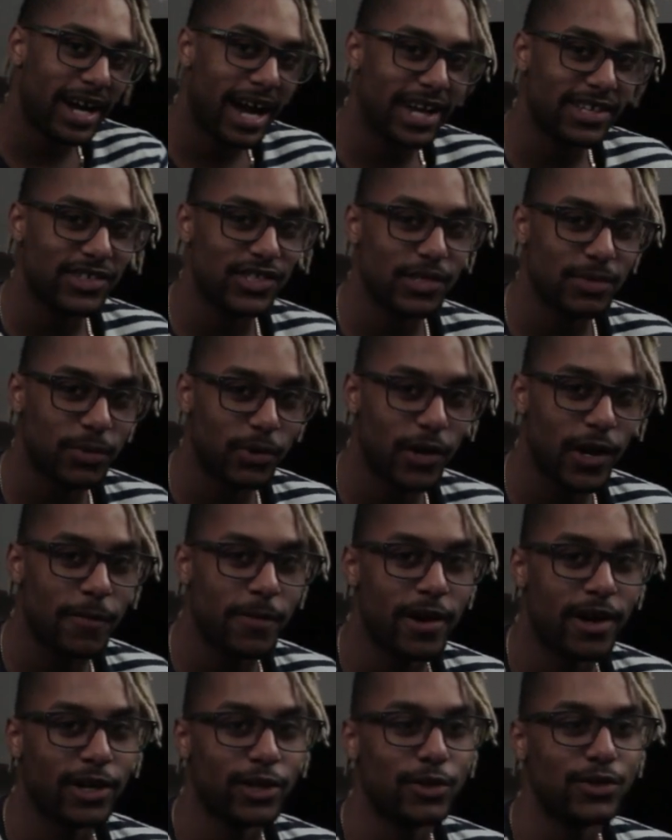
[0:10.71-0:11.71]
guys, it's your boy
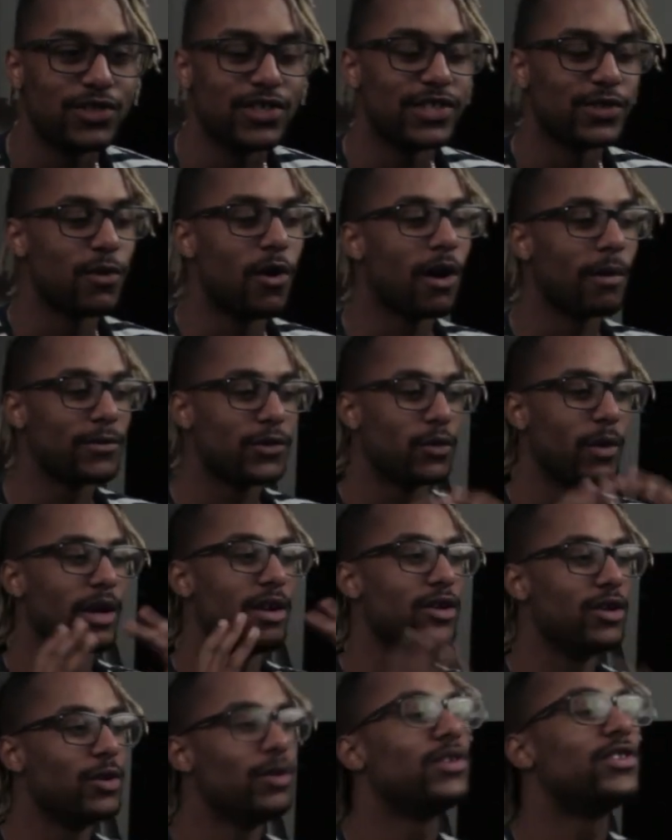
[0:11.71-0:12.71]
Paragoya Illusions. Welcome to a
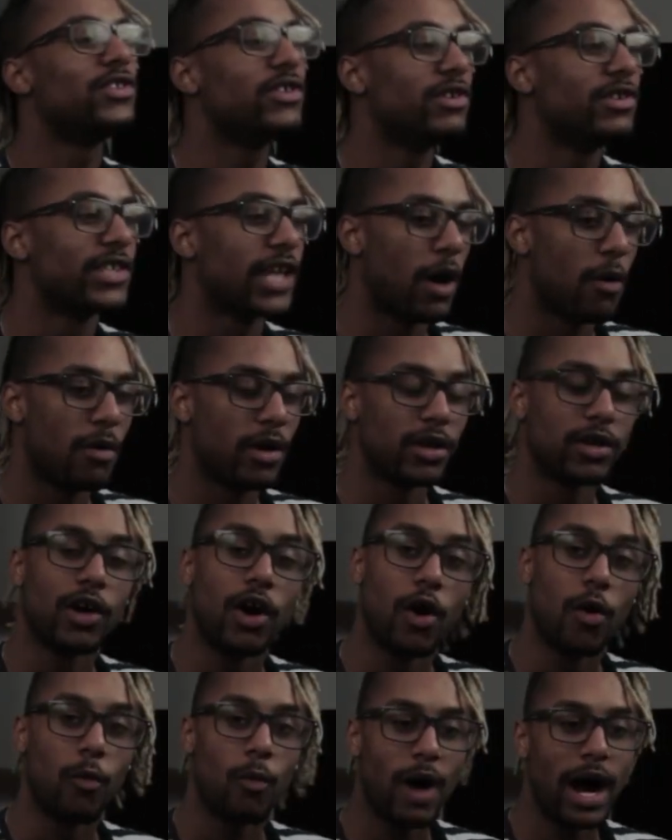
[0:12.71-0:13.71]
new series I want to
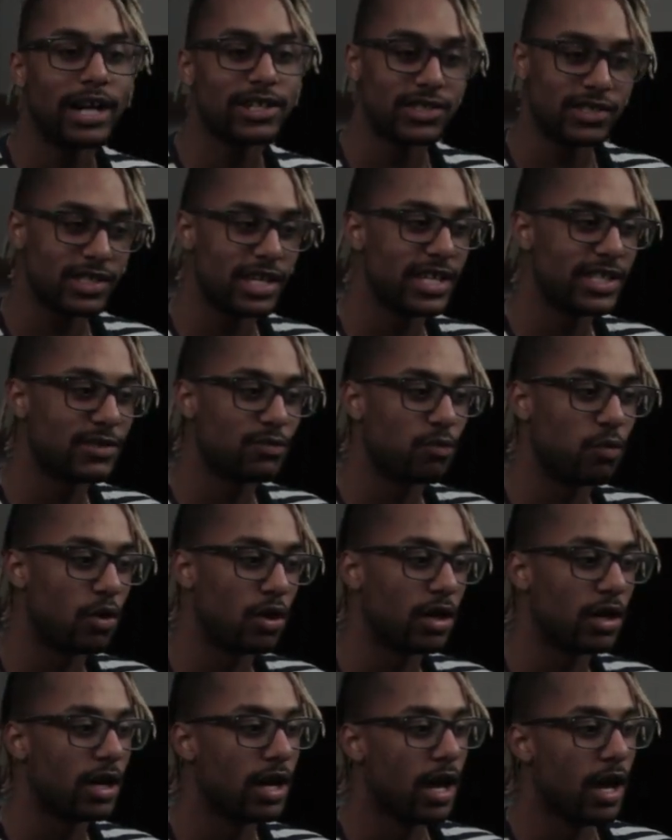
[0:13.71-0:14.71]
call Watch This,
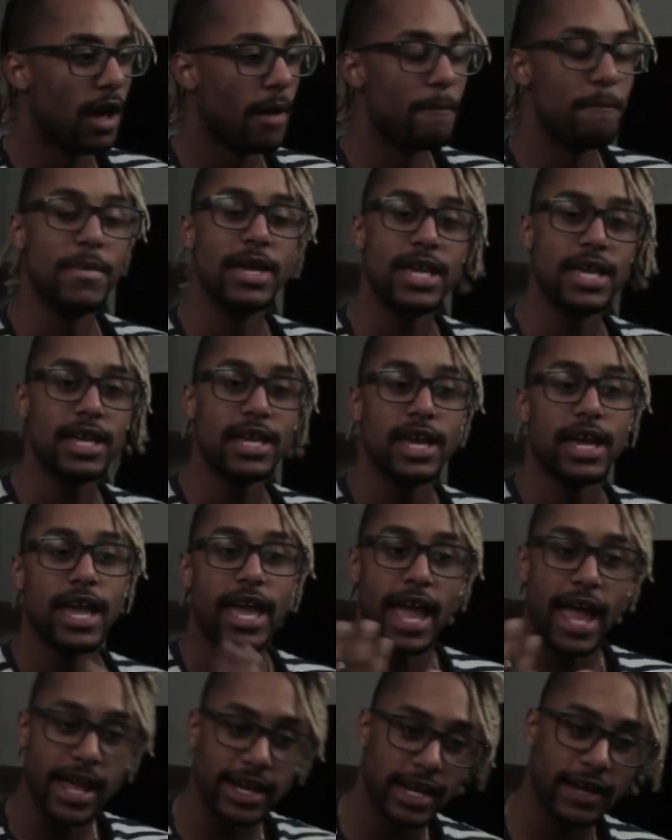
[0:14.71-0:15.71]
where me
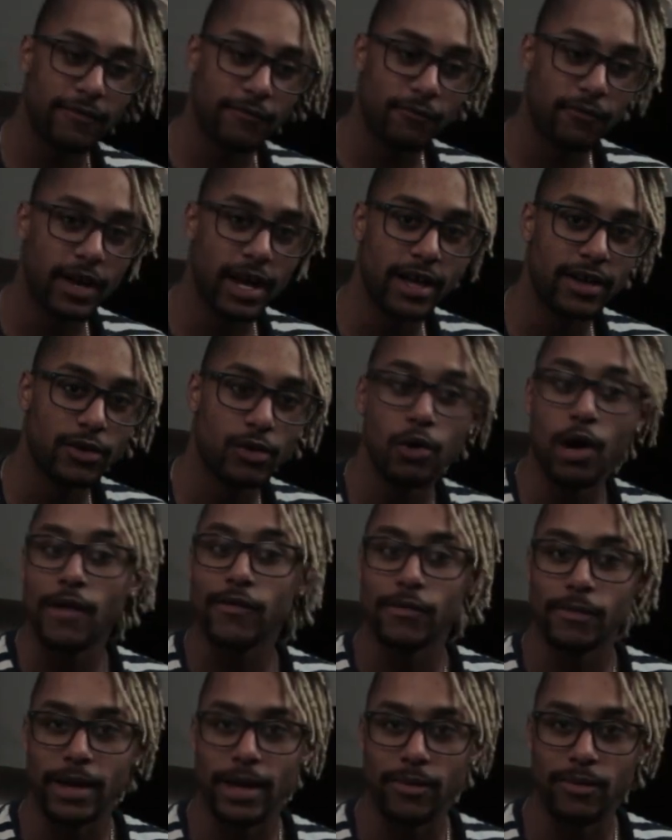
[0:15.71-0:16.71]
and a friend,
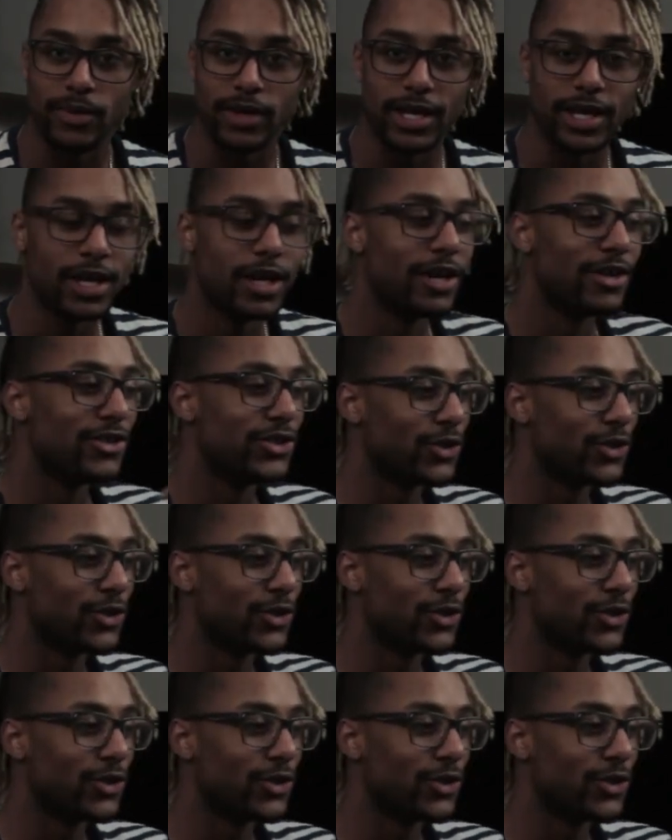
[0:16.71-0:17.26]
whoever it may be,